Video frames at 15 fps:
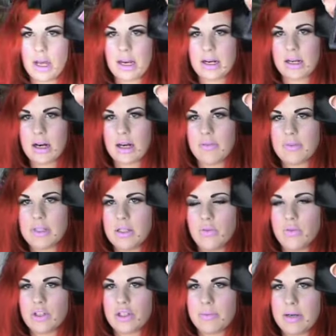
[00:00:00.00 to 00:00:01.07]
and kind of
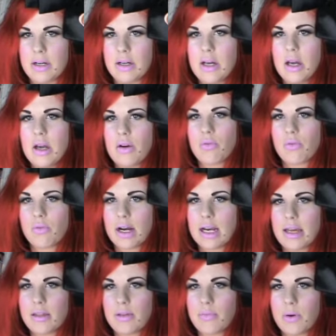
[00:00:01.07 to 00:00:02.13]
silver shimmer
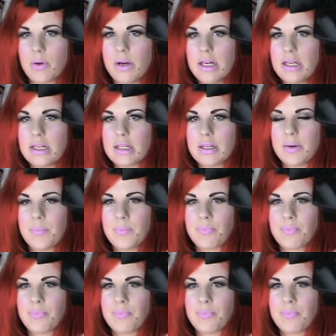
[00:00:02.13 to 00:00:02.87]
running through it,